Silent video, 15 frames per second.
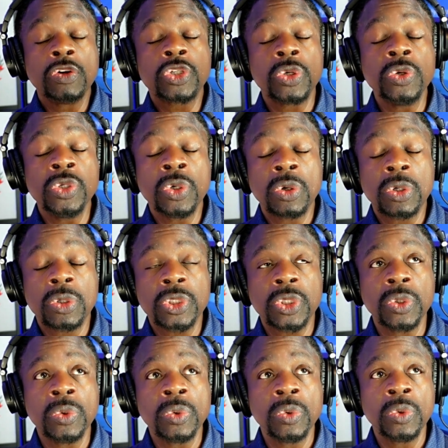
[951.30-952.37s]
to
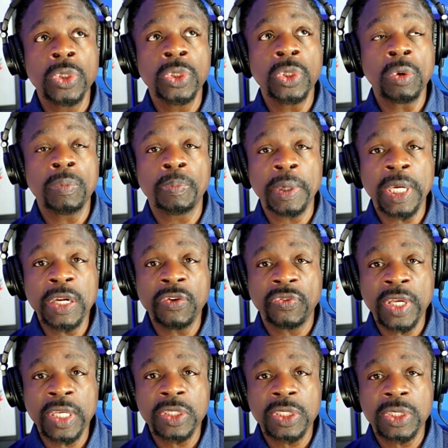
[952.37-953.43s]
your
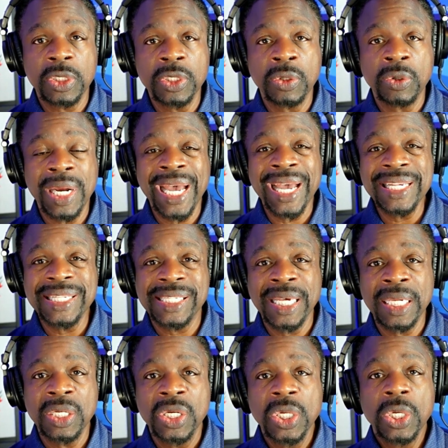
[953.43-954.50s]
benefit, to your
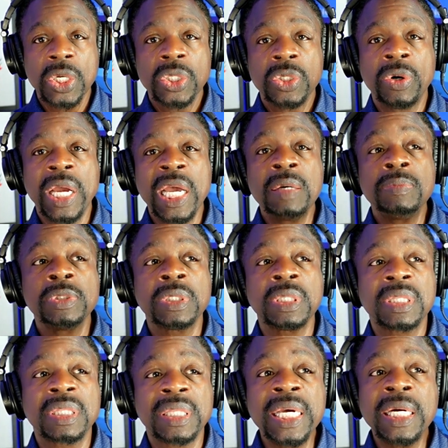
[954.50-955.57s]
asset, you're able to
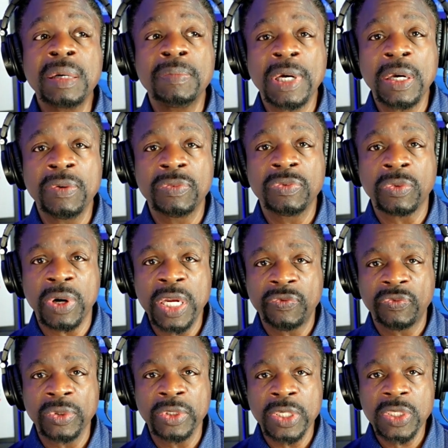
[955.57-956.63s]
think about
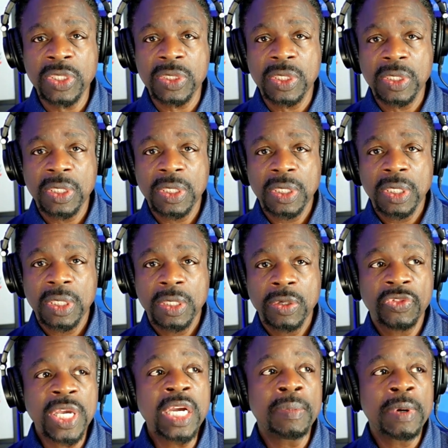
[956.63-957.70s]
gratefulness,
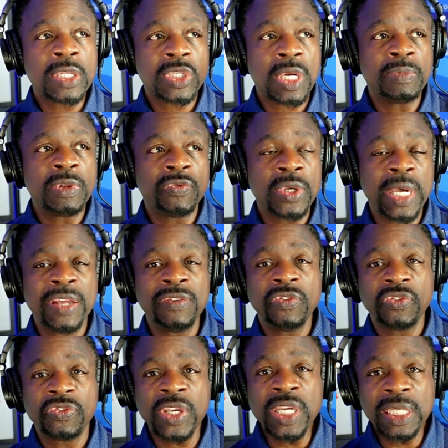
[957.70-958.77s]
think about something and
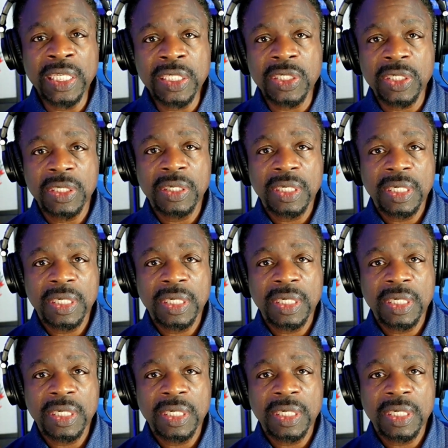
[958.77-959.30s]
feel it